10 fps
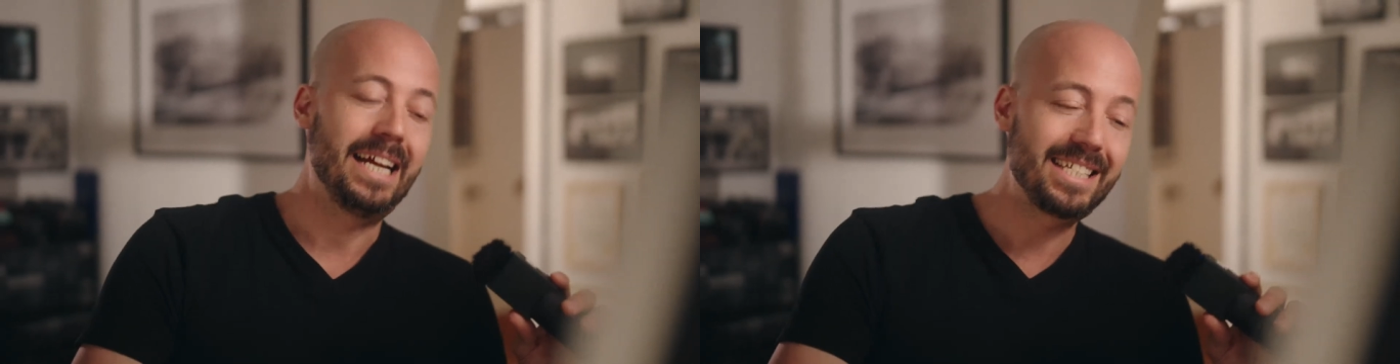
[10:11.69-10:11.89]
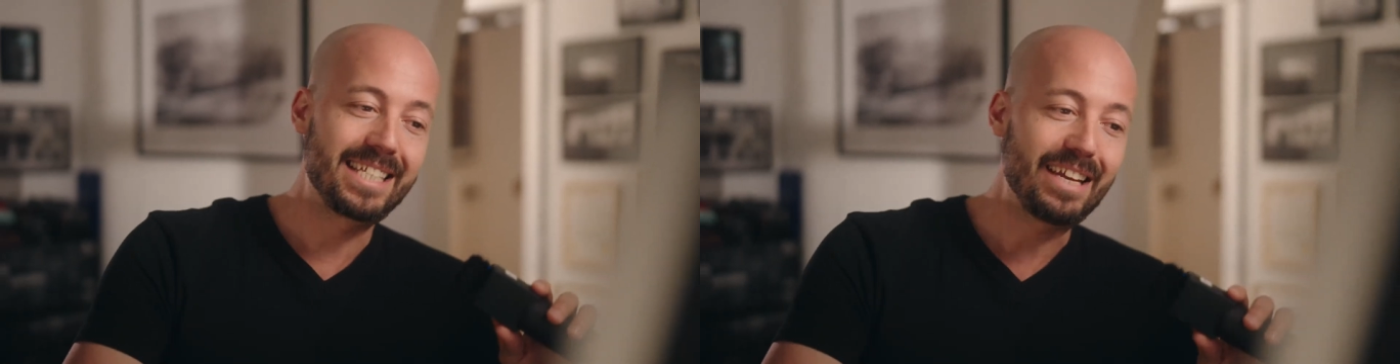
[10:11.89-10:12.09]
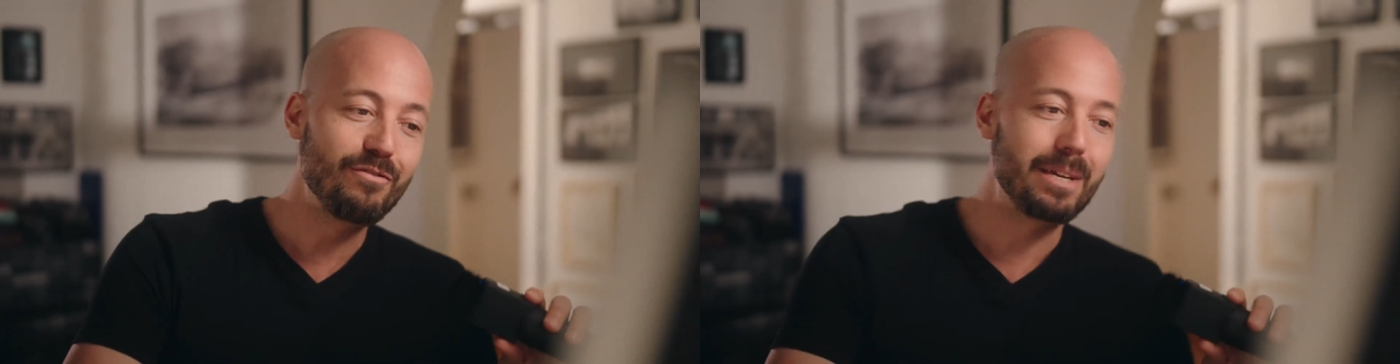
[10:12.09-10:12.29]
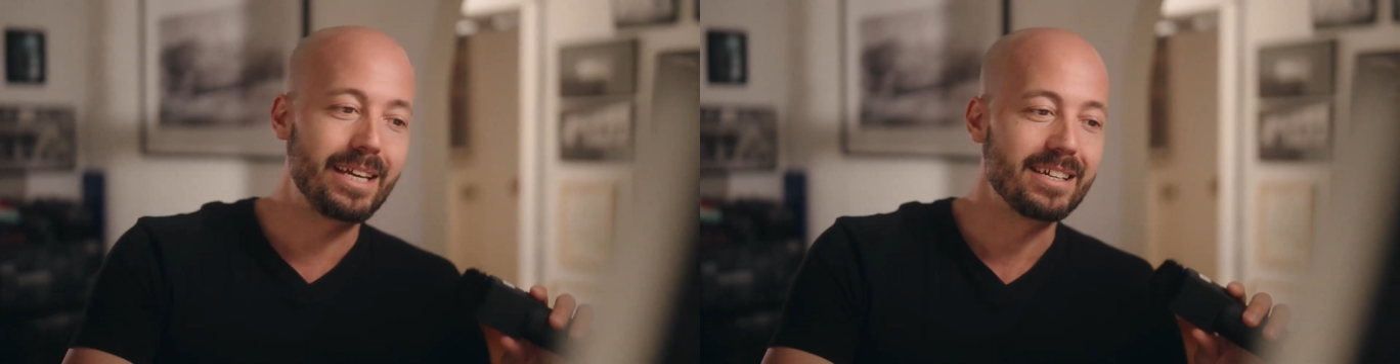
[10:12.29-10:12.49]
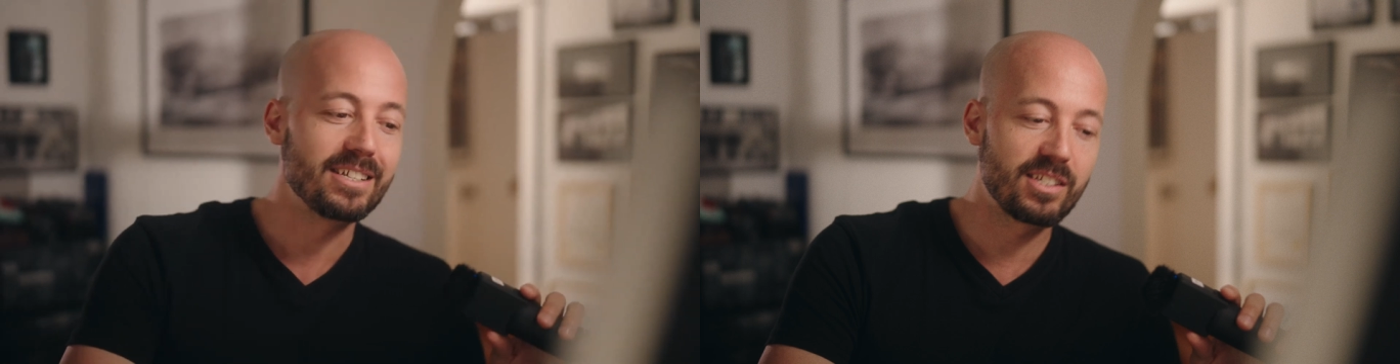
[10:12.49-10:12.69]
has saved
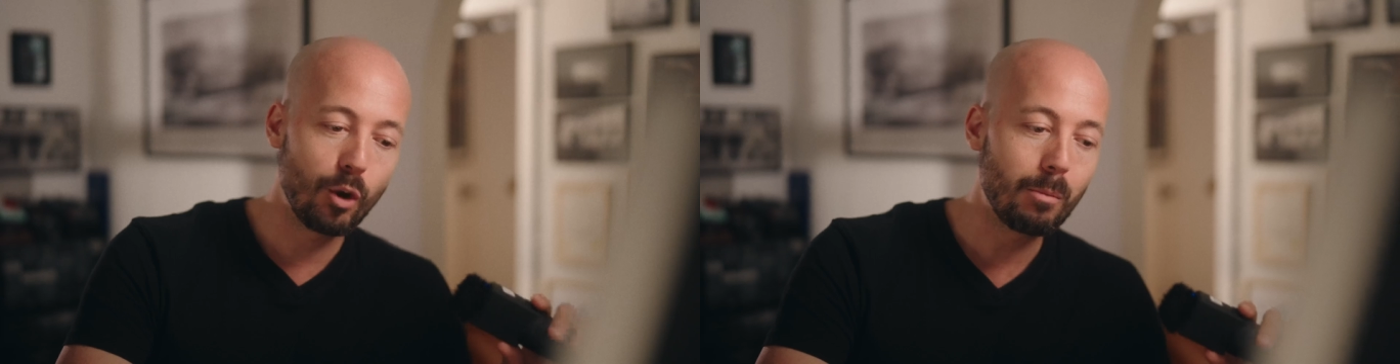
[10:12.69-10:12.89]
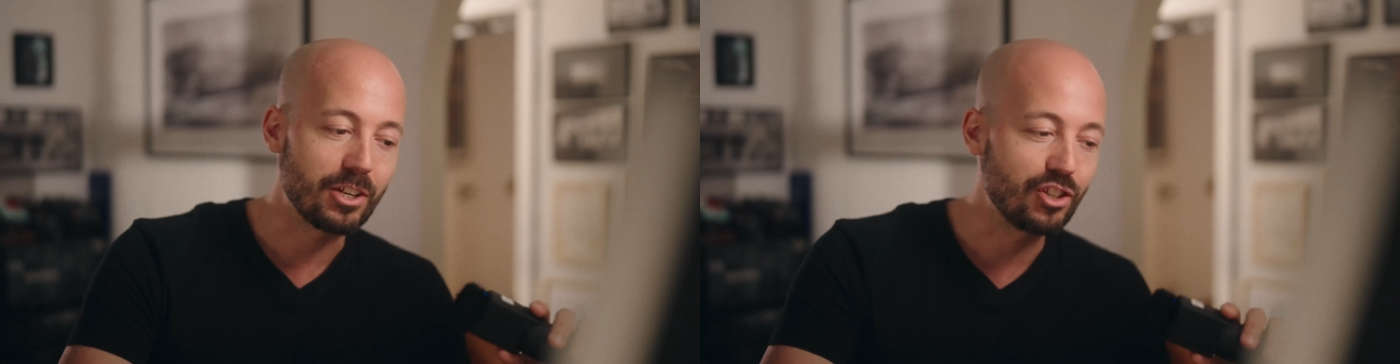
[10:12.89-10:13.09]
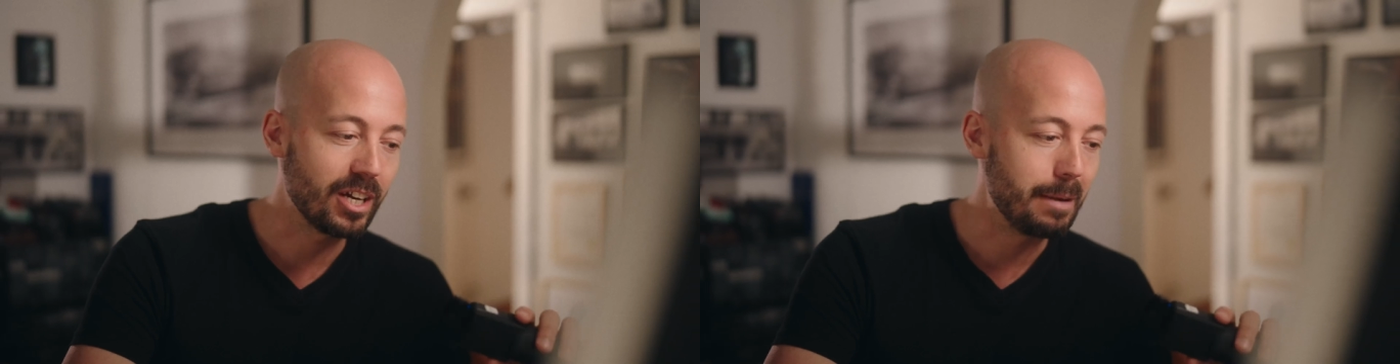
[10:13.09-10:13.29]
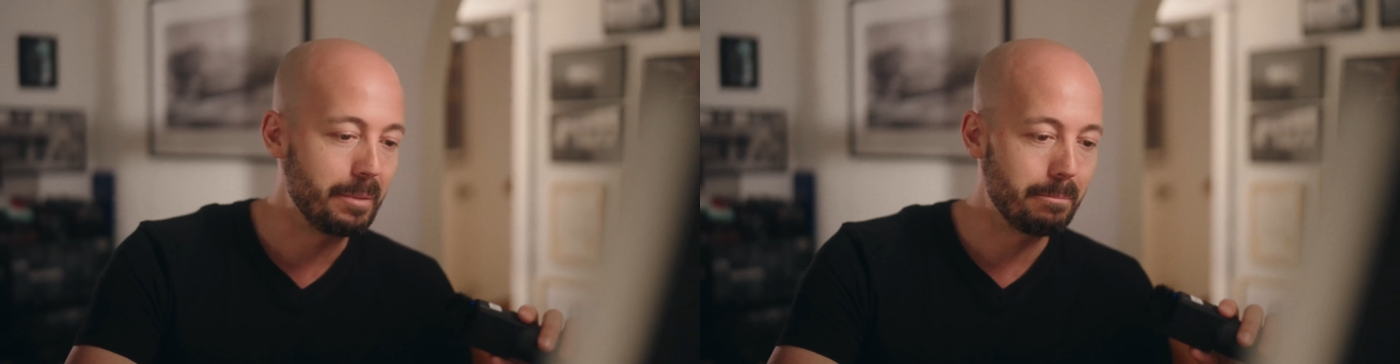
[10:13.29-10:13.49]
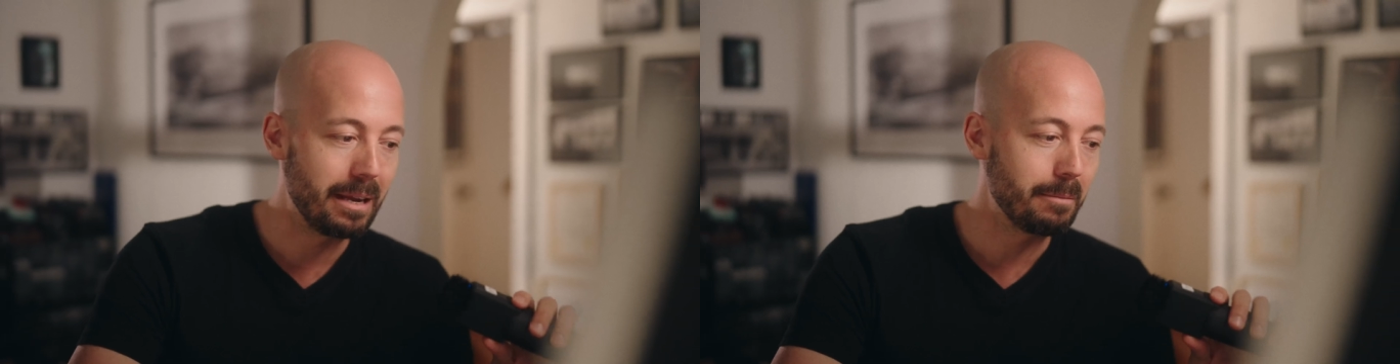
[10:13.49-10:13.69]
me so much time
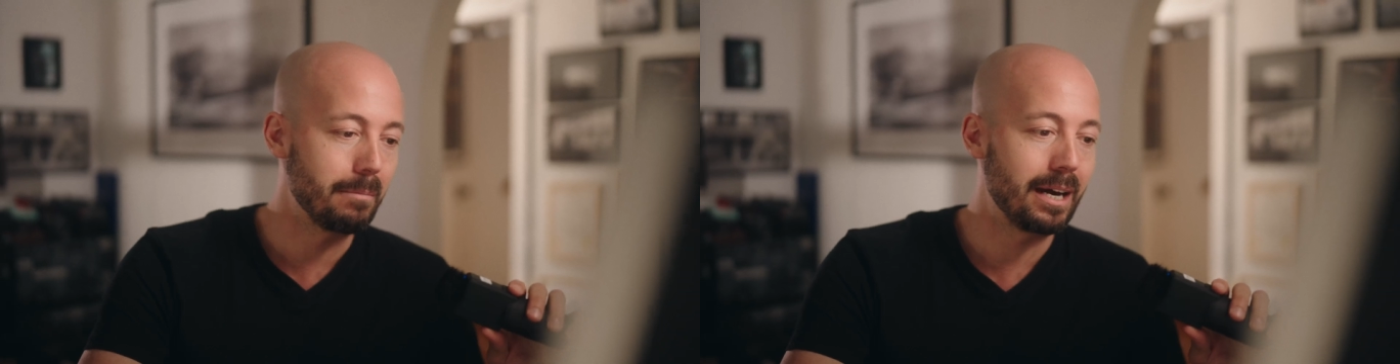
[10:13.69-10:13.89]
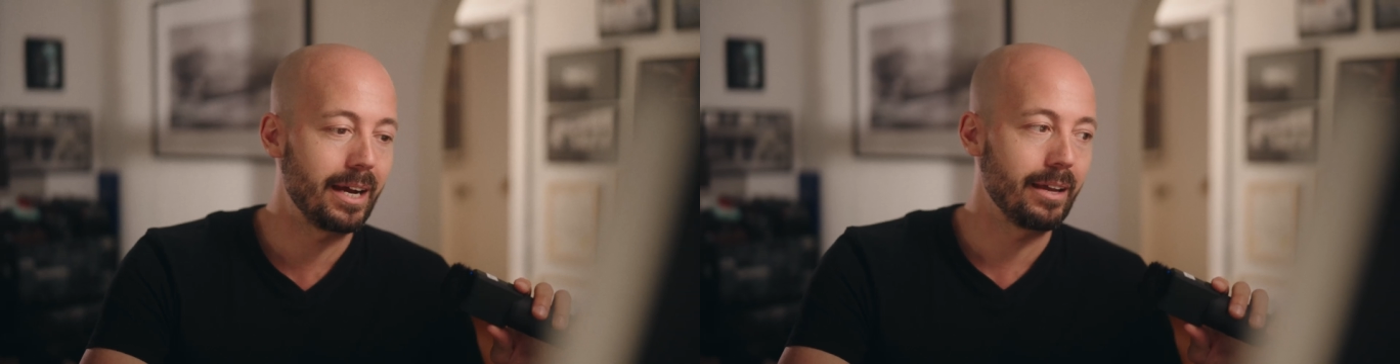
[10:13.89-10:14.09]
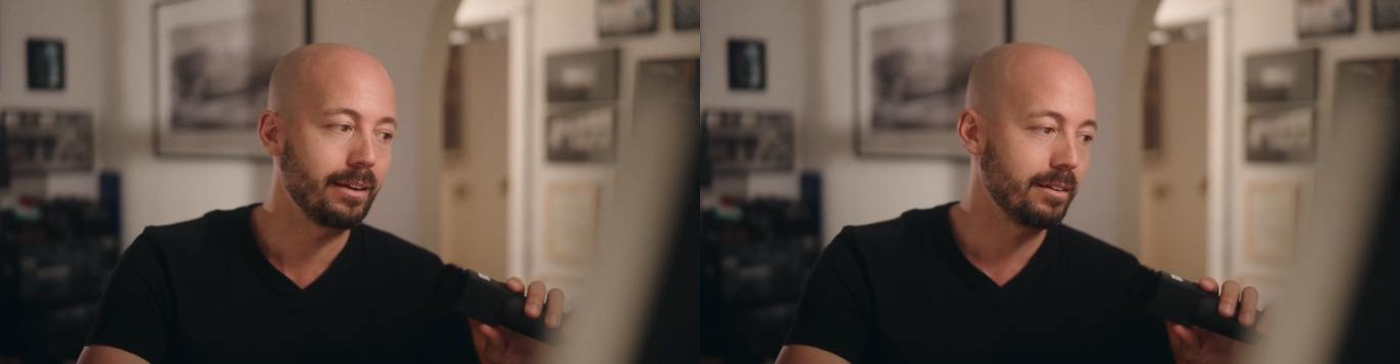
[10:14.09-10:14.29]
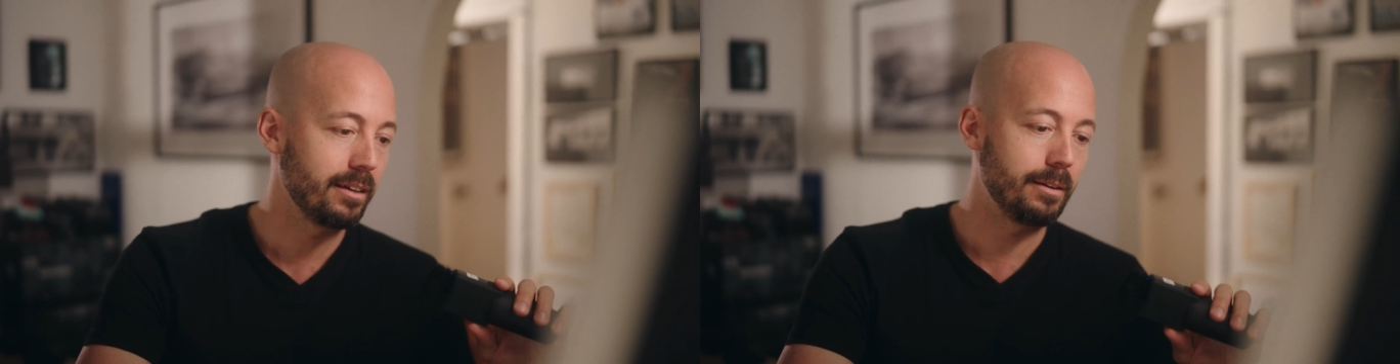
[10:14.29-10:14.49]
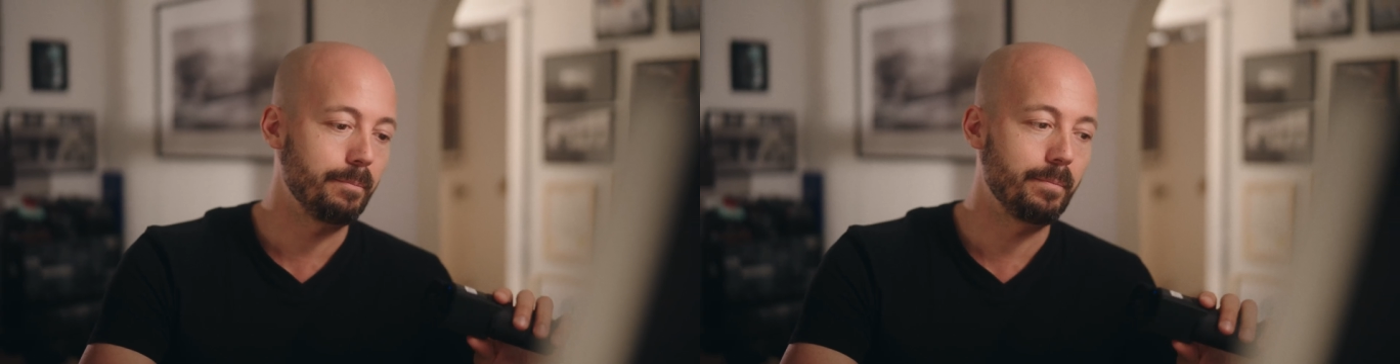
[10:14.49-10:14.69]
and it made my
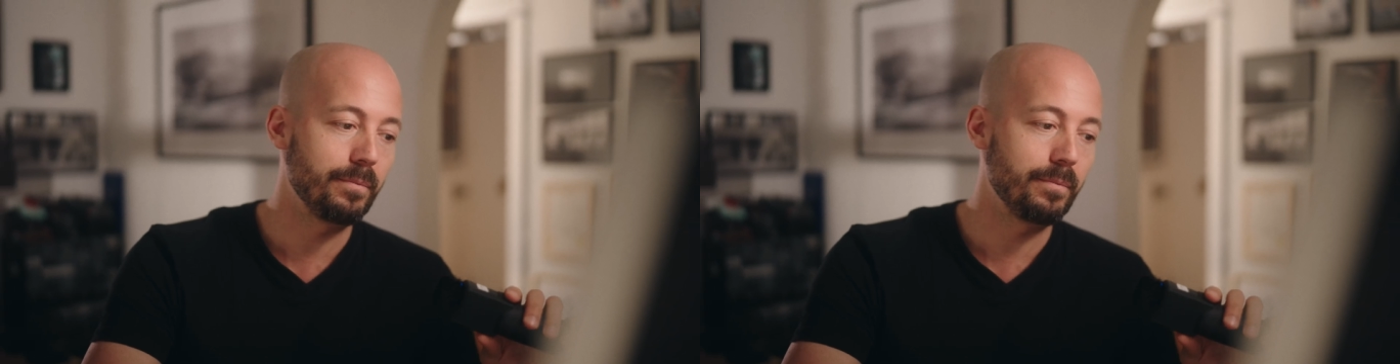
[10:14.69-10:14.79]
uh,